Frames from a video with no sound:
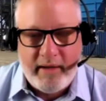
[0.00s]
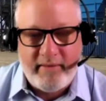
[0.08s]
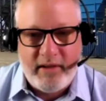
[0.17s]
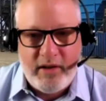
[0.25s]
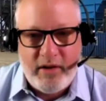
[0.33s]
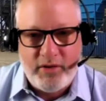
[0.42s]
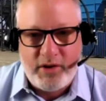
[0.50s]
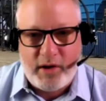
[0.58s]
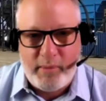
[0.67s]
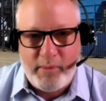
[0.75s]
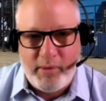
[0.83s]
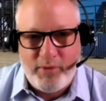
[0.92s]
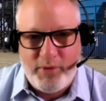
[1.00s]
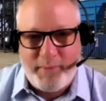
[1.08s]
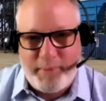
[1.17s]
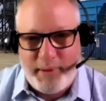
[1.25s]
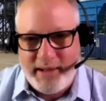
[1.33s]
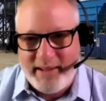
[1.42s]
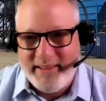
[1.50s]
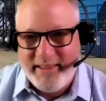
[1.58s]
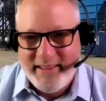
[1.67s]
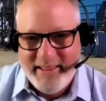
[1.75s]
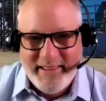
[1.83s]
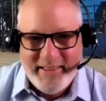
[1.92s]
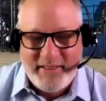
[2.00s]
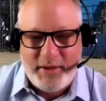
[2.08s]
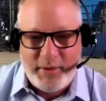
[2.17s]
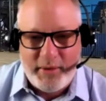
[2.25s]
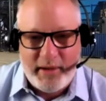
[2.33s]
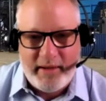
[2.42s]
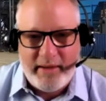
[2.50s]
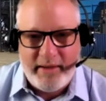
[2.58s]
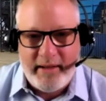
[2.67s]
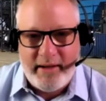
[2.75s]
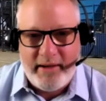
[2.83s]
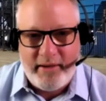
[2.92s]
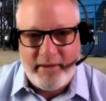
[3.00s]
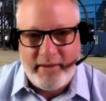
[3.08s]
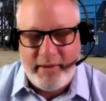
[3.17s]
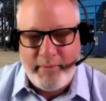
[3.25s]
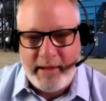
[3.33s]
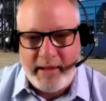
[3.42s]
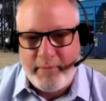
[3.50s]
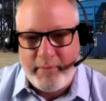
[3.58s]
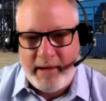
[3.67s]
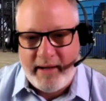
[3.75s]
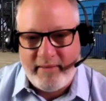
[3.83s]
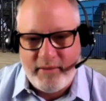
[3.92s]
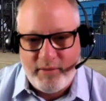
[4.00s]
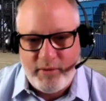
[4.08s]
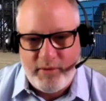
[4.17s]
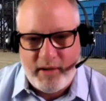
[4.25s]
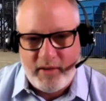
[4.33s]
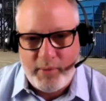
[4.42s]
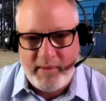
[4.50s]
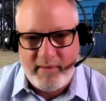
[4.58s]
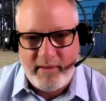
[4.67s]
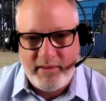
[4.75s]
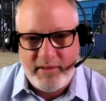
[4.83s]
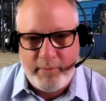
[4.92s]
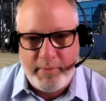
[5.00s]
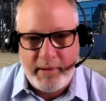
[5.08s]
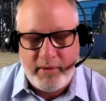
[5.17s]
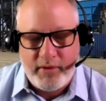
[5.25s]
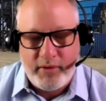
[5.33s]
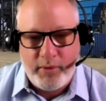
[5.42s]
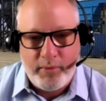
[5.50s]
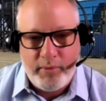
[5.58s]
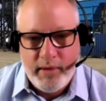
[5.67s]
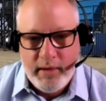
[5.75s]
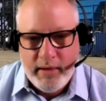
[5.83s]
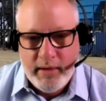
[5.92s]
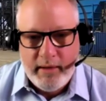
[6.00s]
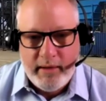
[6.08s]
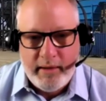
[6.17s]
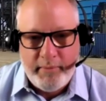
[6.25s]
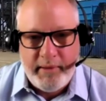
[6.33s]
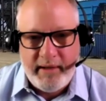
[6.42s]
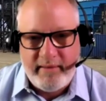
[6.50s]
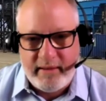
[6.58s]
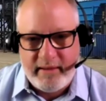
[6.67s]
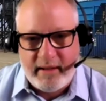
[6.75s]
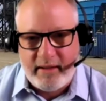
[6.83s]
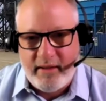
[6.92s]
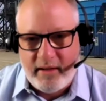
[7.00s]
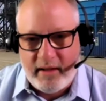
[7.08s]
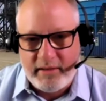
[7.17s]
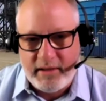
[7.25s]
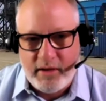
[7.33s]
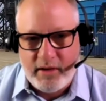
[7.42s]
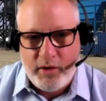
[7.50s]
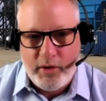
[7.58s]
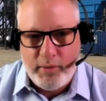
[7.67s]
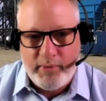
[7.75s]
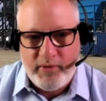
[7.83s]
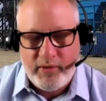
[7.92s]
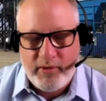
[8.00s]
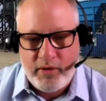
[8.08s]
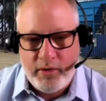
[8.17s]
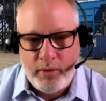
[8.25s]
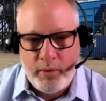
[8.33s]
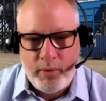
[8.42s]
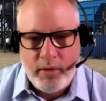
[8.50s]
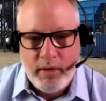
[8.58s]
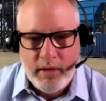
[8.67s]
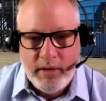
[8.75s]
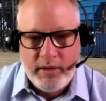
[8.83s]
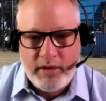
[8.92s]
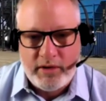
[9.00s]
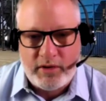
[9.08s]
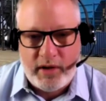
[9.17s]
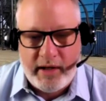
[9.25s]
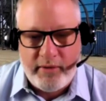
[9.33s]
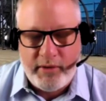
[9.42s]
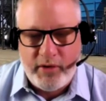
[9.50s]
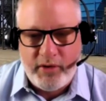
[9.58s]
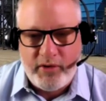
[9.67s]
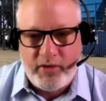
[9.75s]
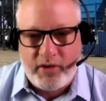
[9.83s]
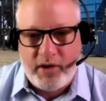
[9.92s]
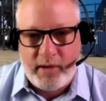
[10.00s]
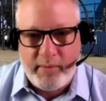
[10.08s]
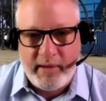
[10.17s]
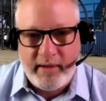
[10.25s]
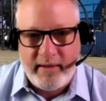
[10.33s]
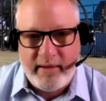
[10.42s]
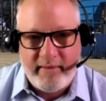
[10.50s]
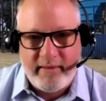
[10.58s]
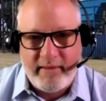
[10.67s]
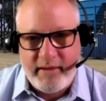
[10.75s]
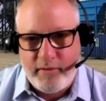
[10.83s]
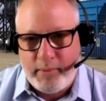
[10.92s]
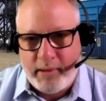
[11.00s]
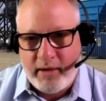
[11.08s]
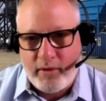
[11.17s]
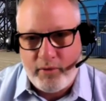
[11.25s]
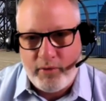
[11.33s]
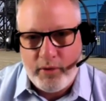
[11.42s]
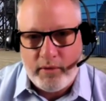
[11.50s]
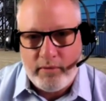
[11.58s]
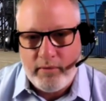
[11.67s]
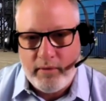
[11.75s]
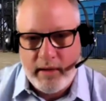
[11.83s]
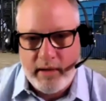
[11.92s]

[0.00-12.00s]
has a huge carbon footprint. So they're making massive investments and jumping through amazing technological hoops to try and reduce the carbon intensity of biofuel,